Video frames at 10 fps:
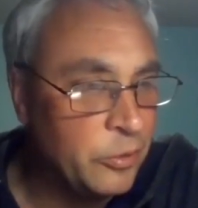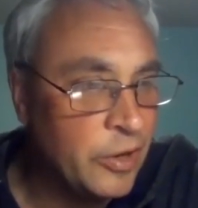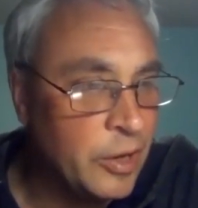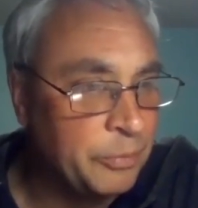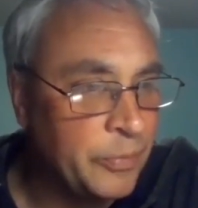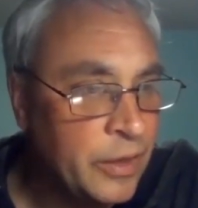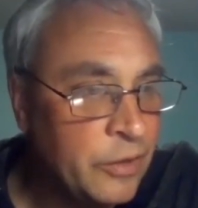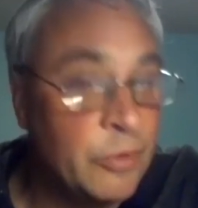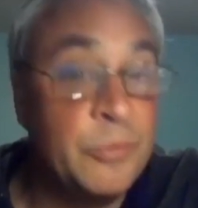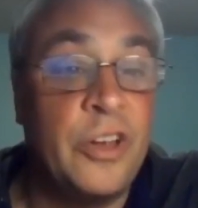It was um
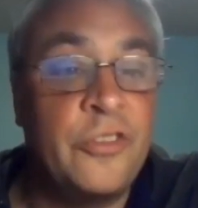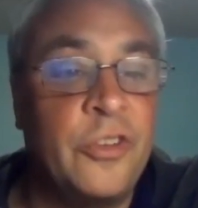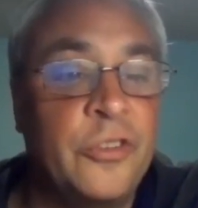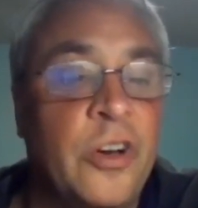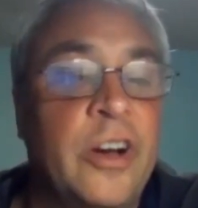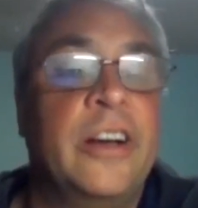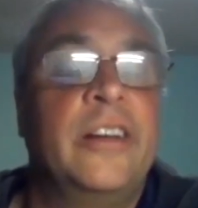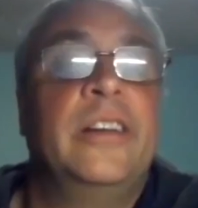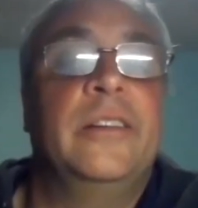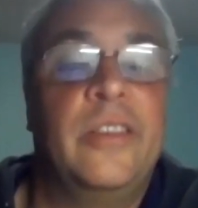From Dusk Till
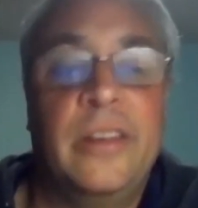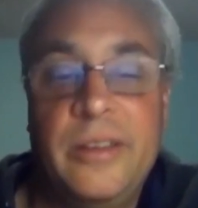Dawn and